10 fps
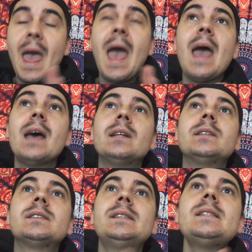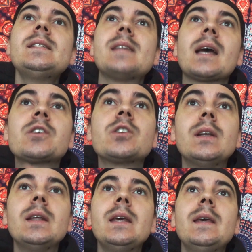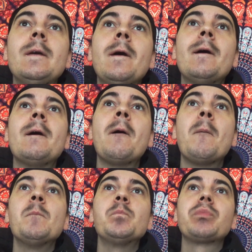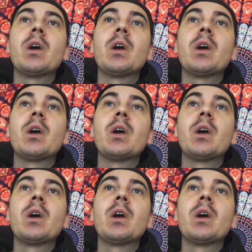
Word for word: And this is actually um,